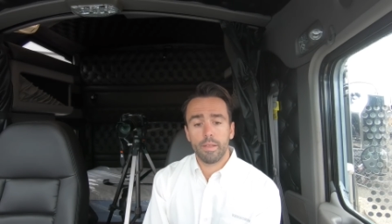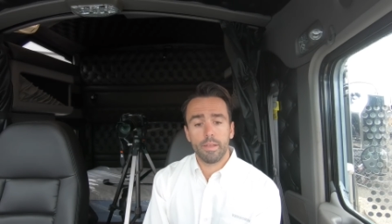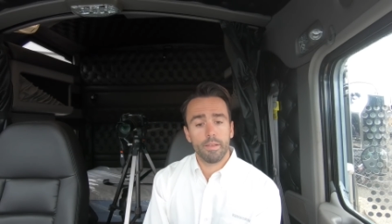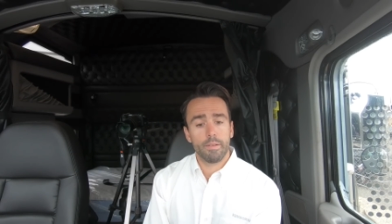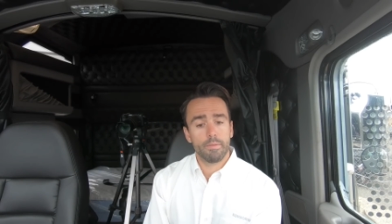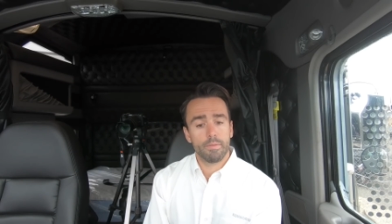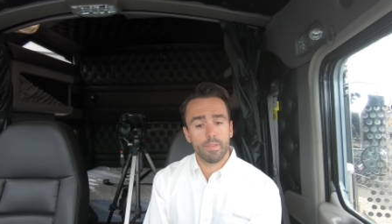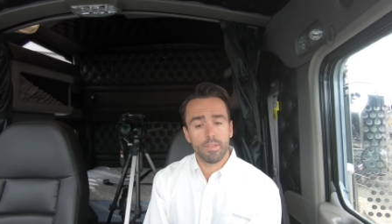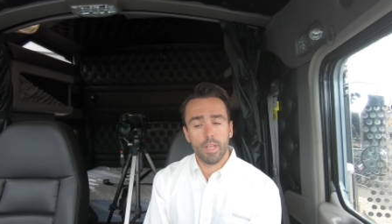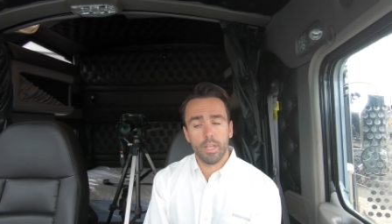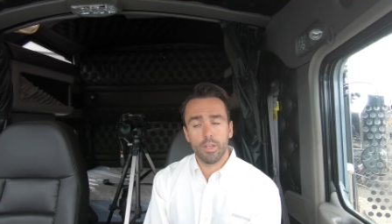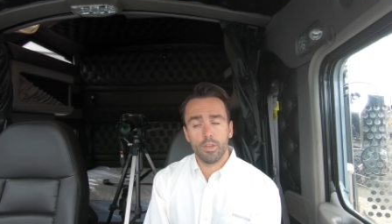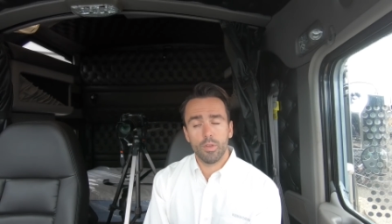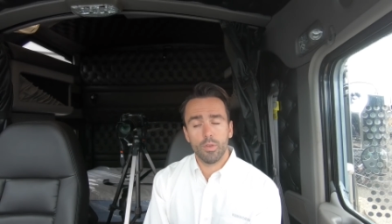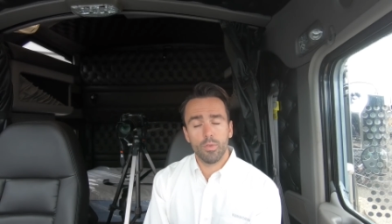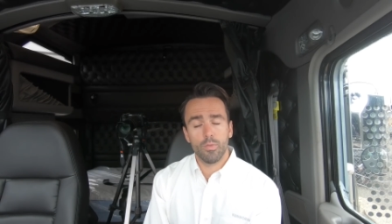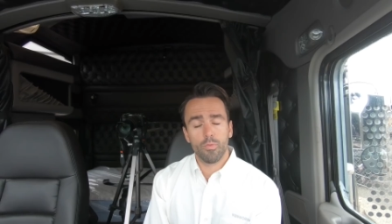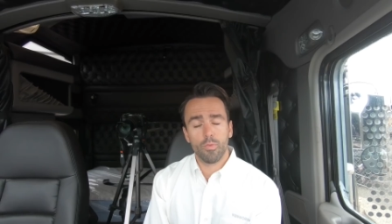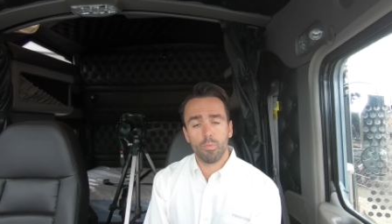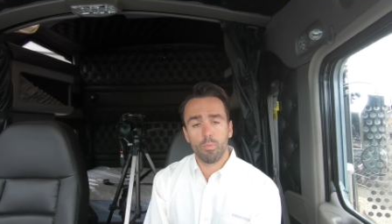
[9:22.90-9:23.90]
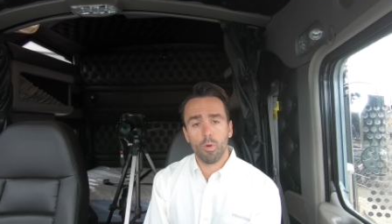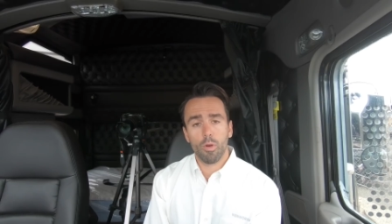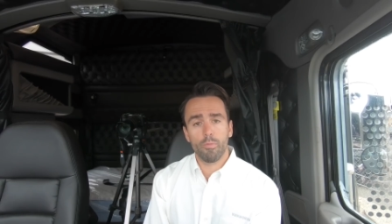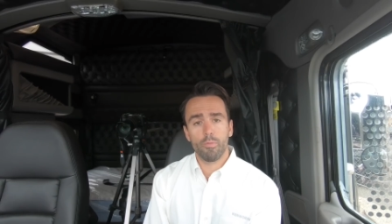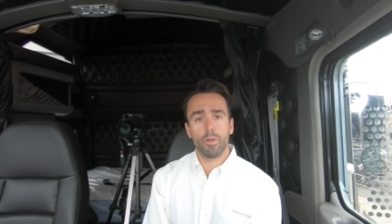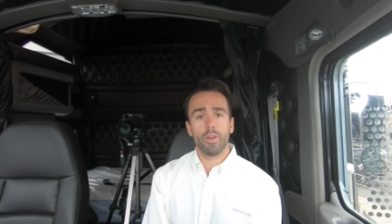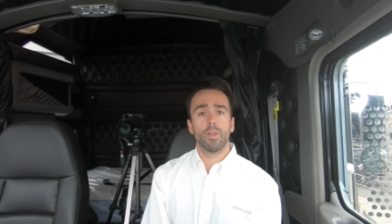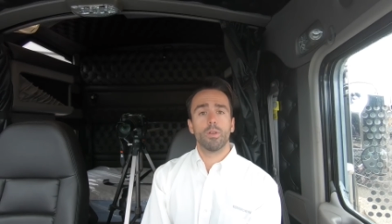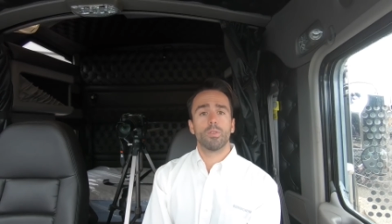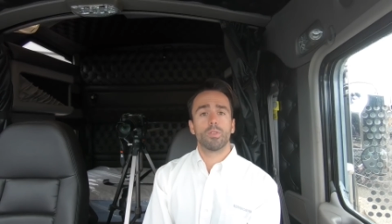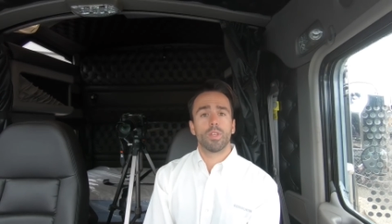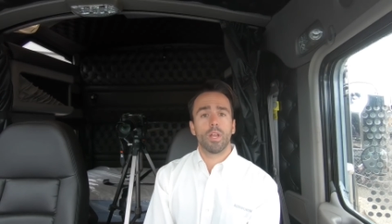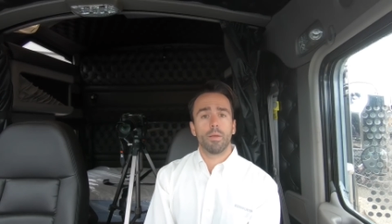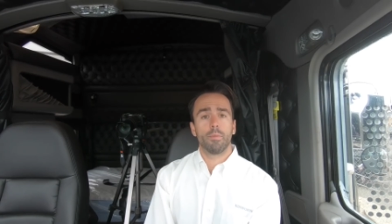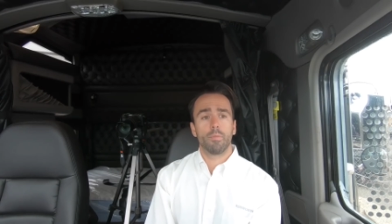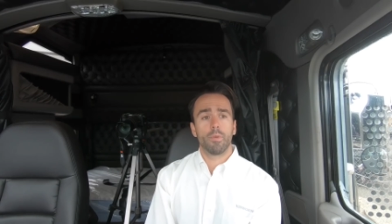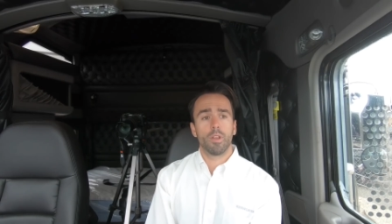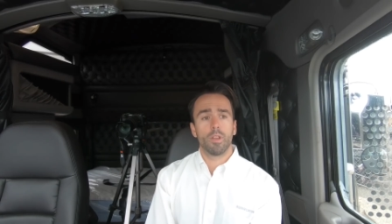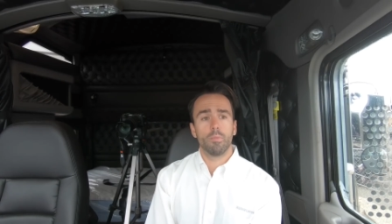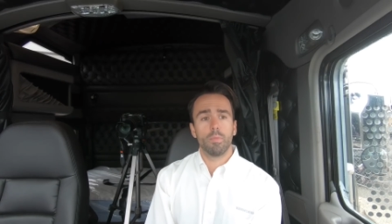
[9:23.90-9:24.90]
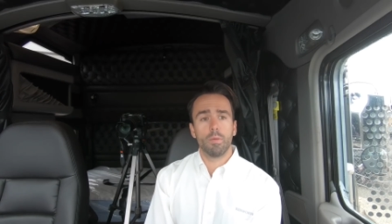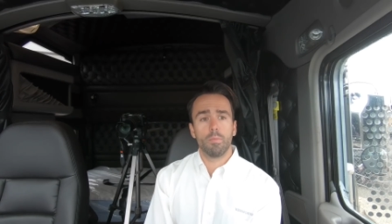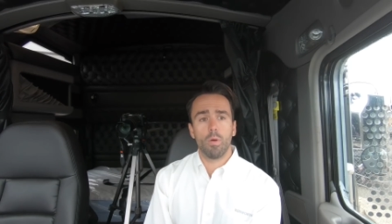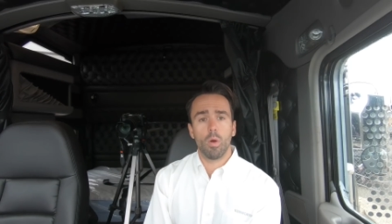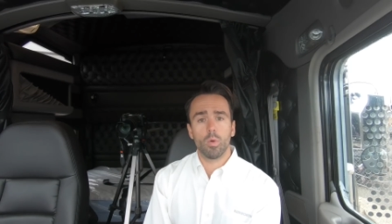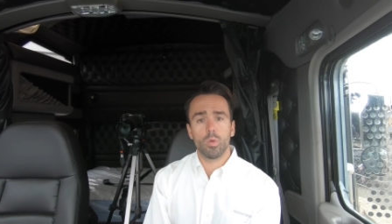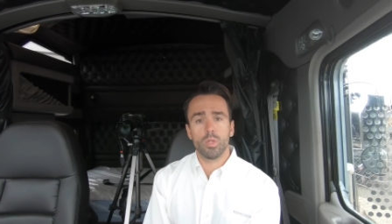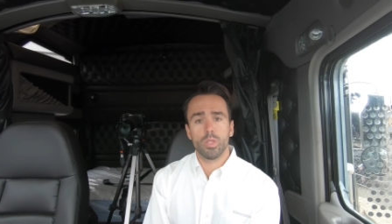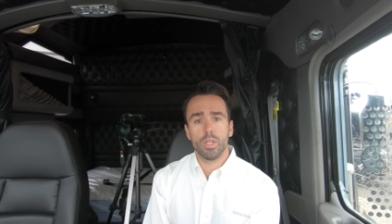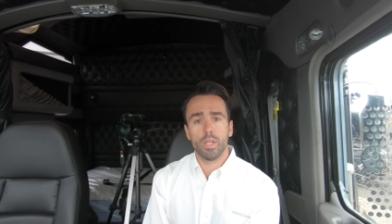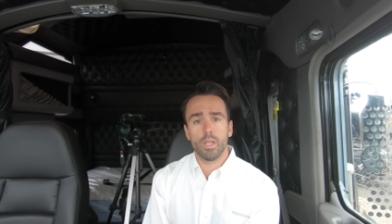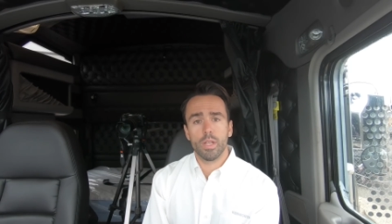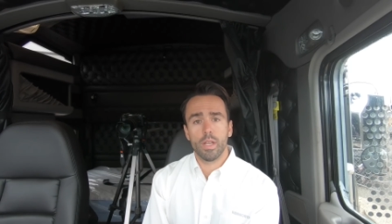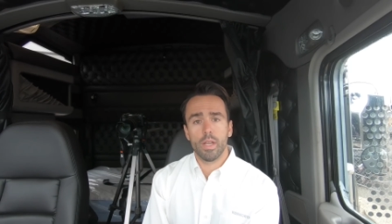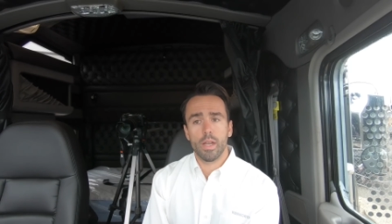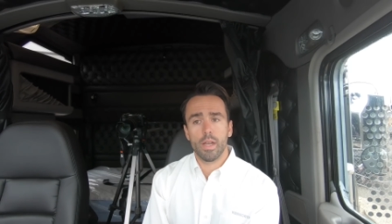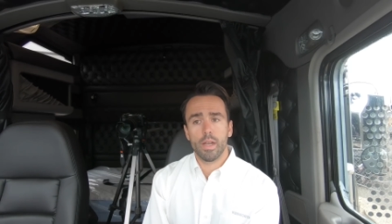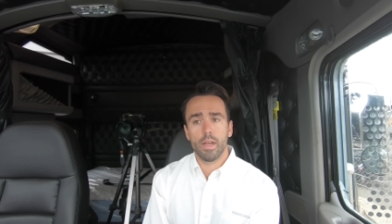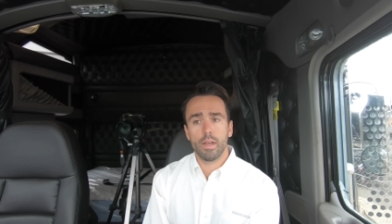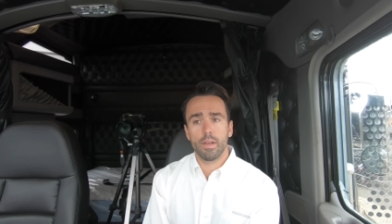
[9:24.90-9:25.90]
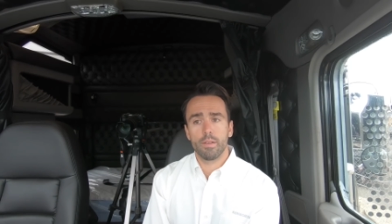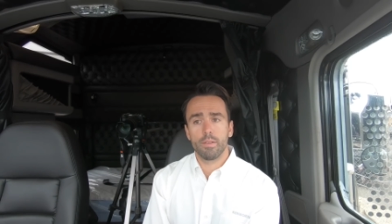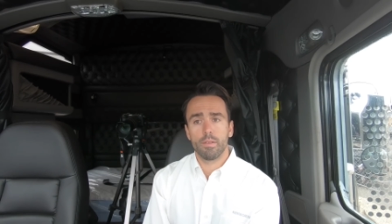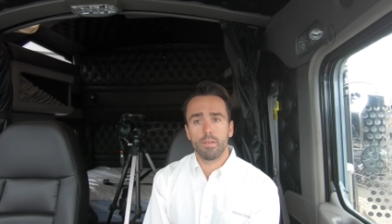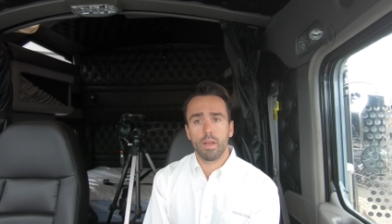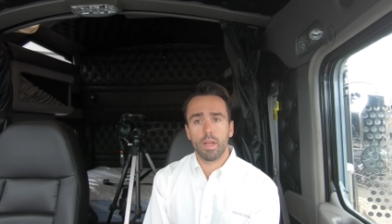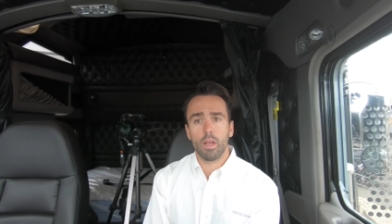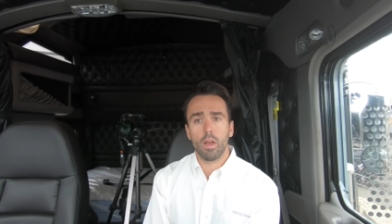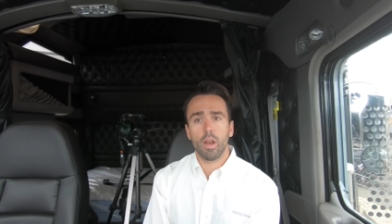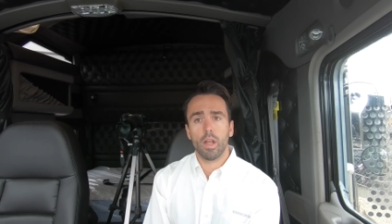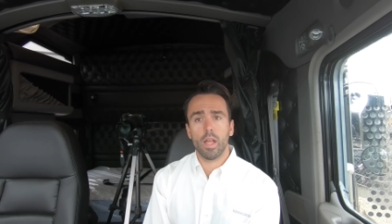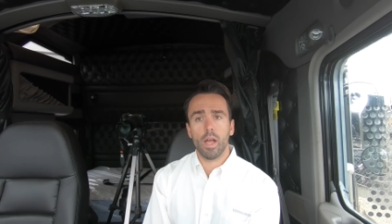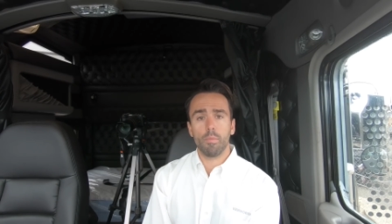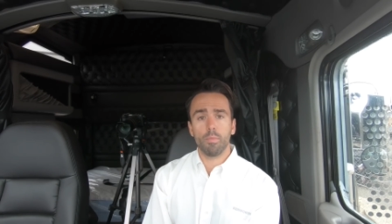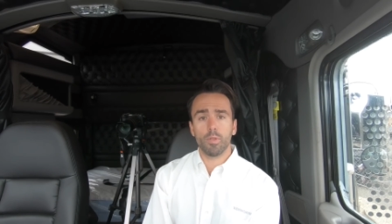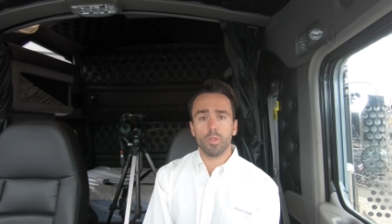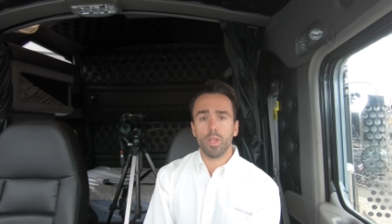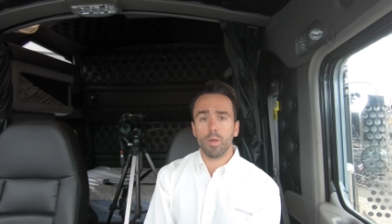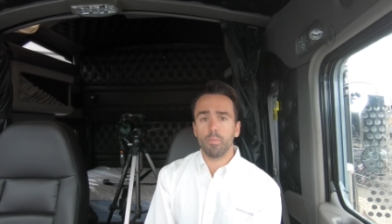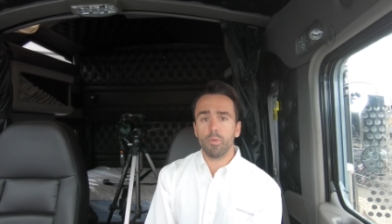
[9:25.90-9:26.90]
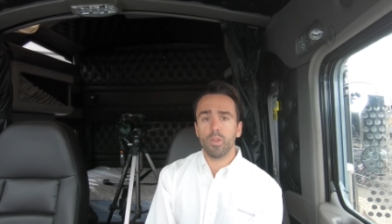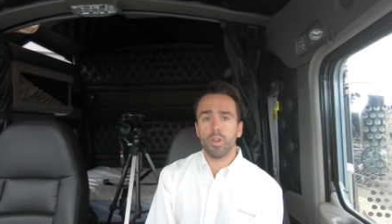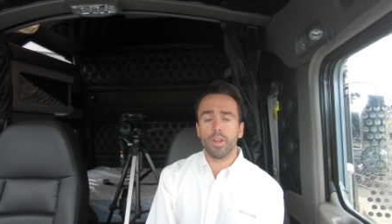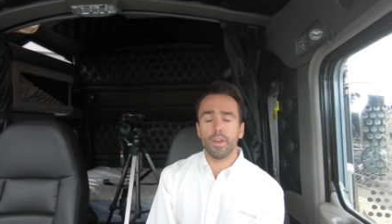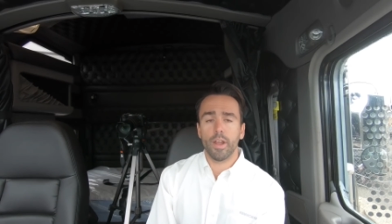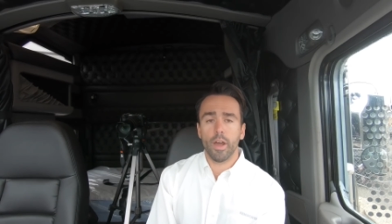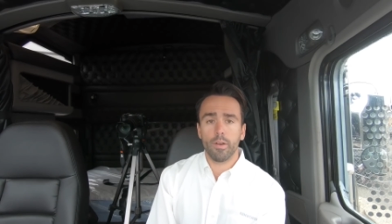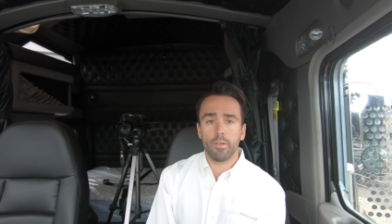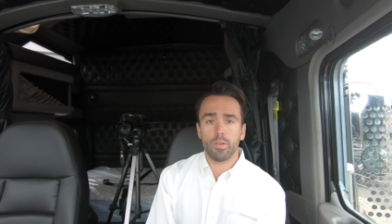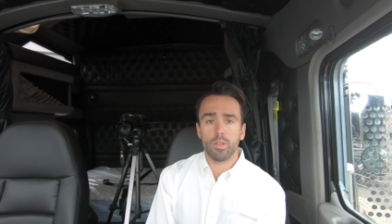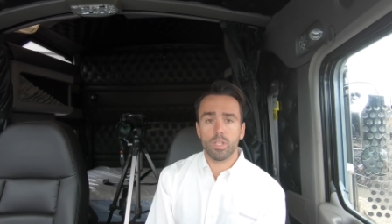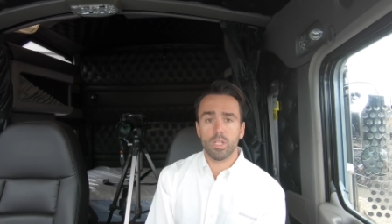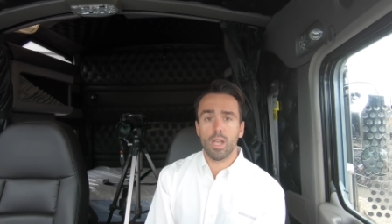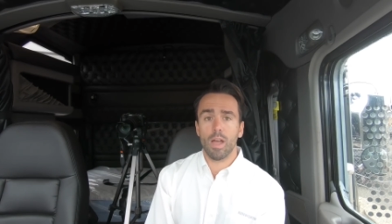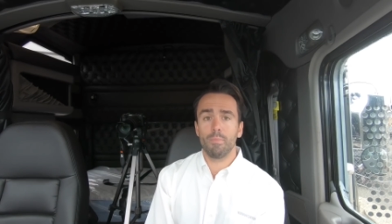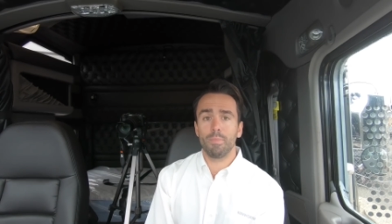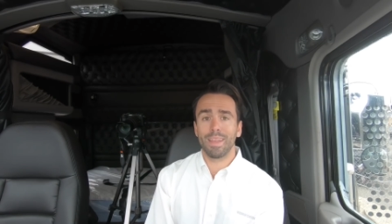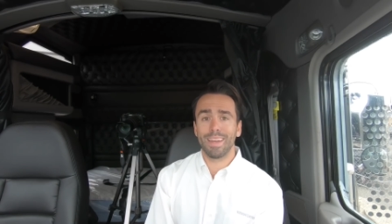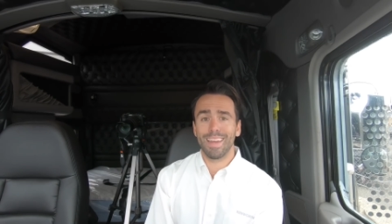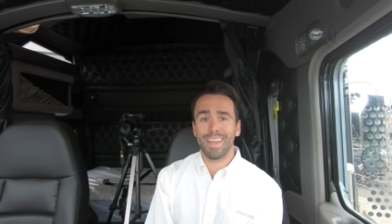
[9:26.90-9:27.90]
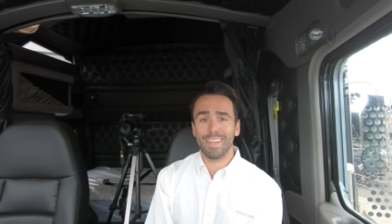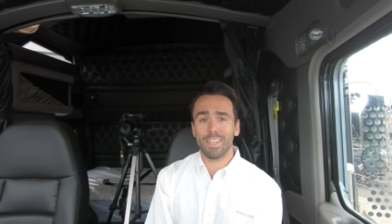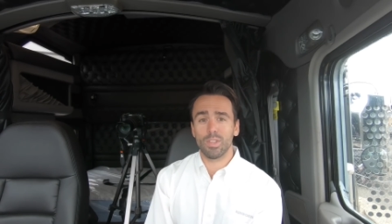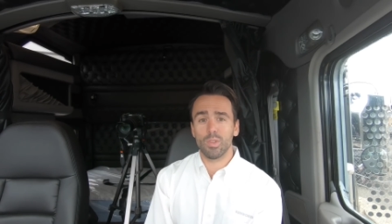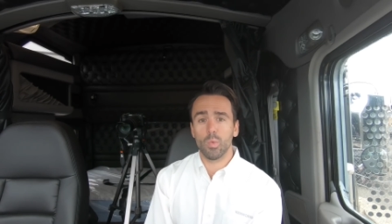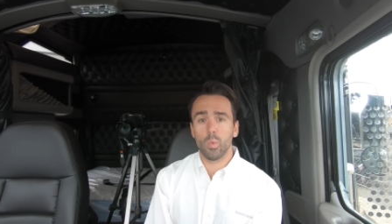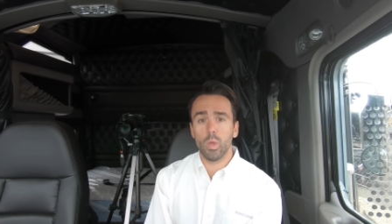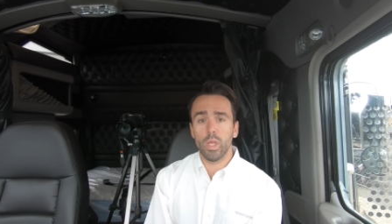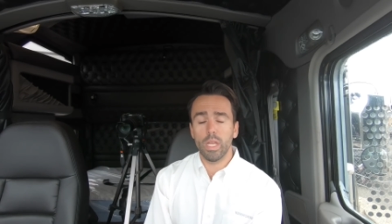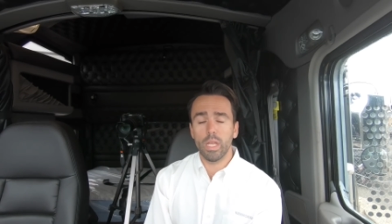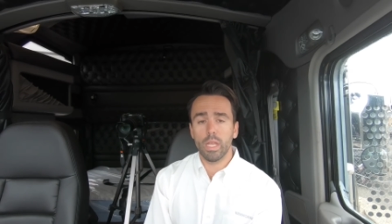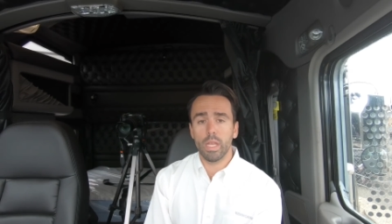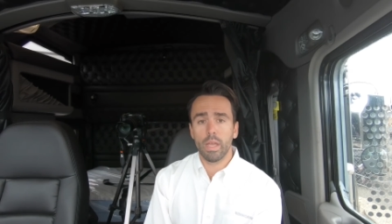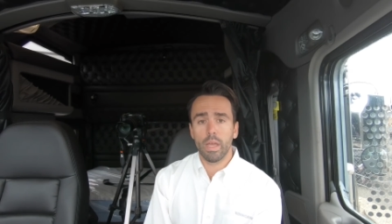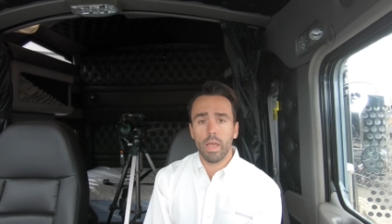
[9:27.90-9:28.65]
stay tuned for more videos. I'm going to be posting, I got a couple W900s coming next week,